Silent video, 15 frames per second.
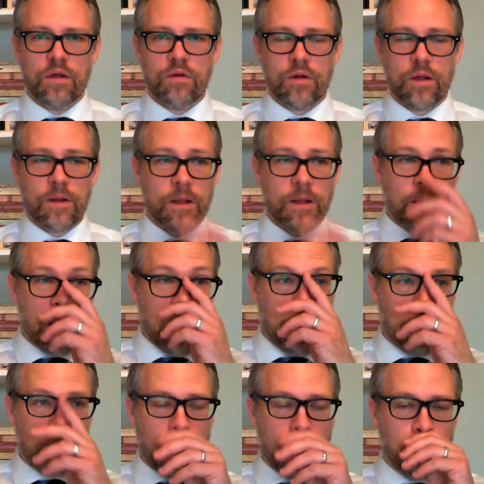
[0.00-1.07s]
Right?
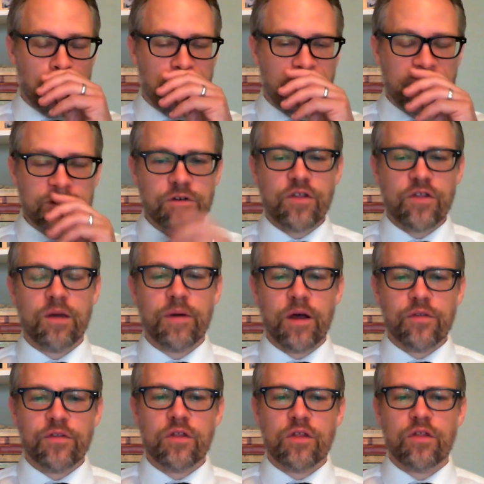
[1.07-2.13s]
And what's interesting
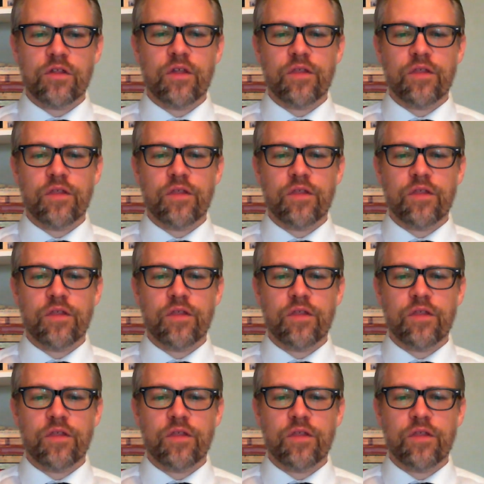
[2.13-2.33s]
about this is